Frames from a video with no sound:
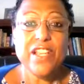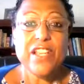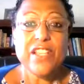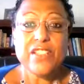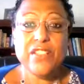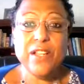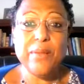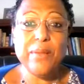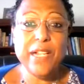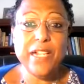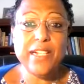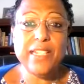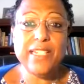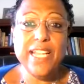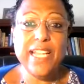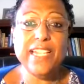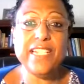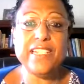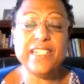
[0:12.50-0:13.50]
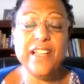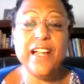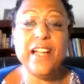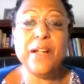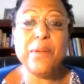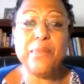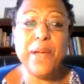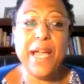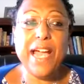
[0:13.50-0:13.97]
So I'm here today to talk
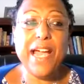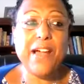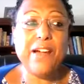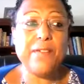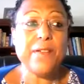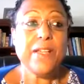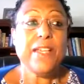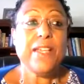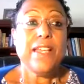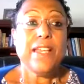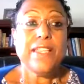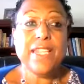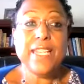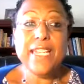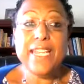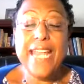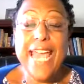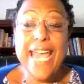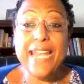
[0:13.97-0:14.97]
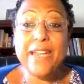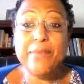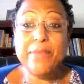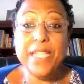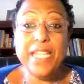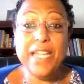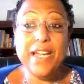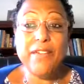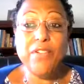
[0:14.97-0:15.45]
about the
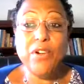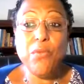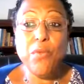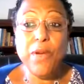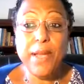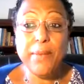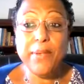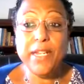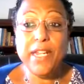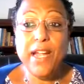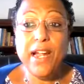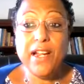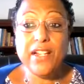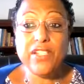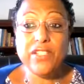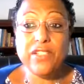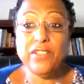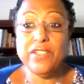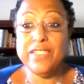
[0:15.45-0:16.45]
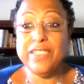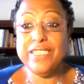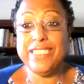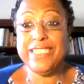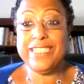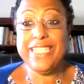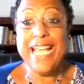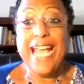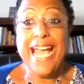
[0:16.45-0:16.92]
anatomy of a webinar. So
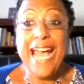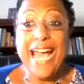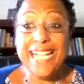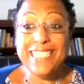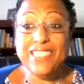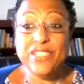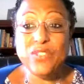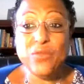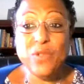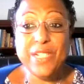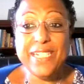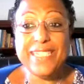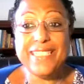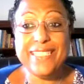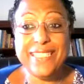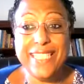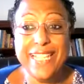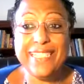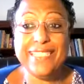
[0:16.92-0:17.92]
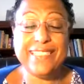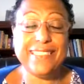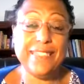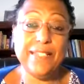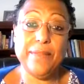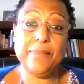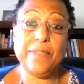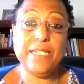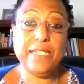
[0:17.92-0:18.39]
I just want to say
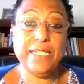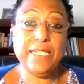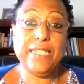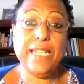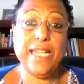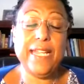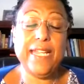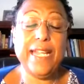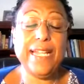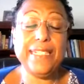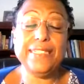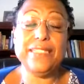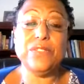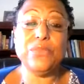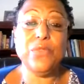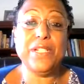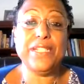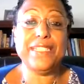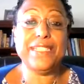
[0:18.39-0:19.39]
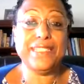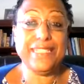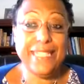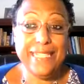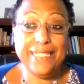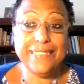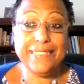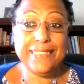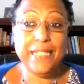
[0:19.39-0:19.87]
something today. I just want to
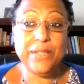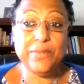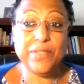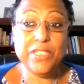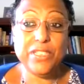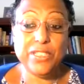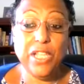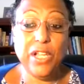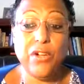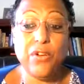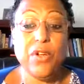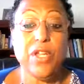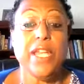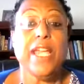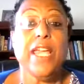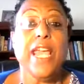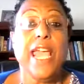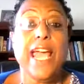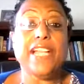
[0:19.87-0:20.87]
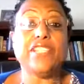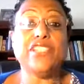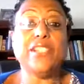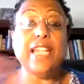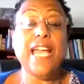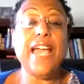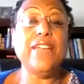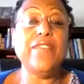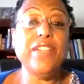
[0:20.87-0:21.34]
say something. So as you're
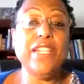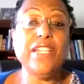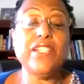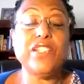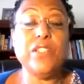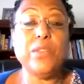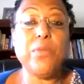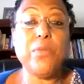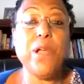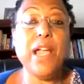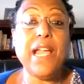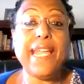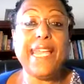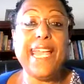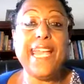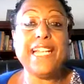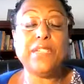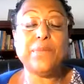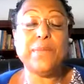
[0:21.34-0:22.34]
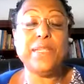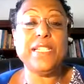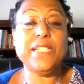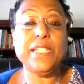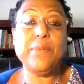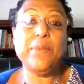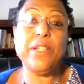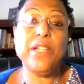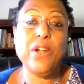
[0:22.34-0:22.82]
living into the broadcast, please
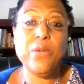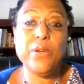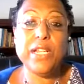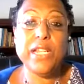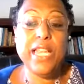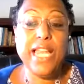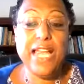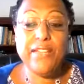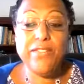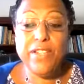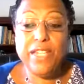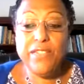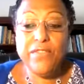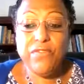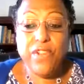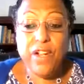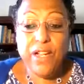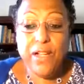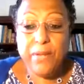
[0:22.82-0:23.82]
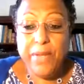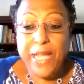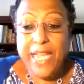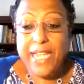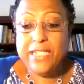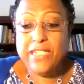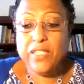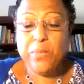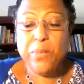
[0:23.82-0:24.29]
let me know where you're living in from.
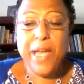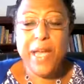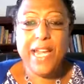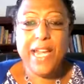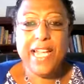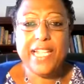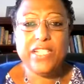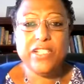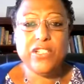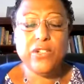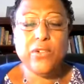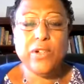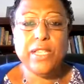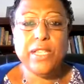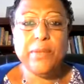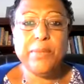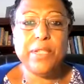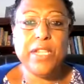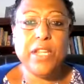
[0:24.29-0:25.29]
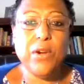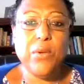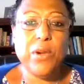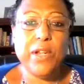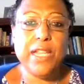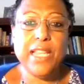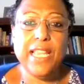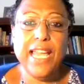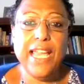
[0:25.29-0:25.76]
Hey, Despot, how you doing? Let me know where
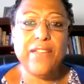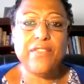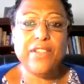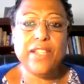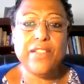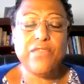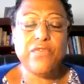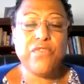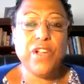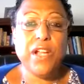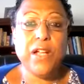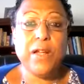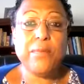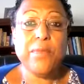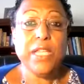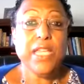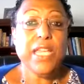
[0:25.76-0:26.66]
you're living in from.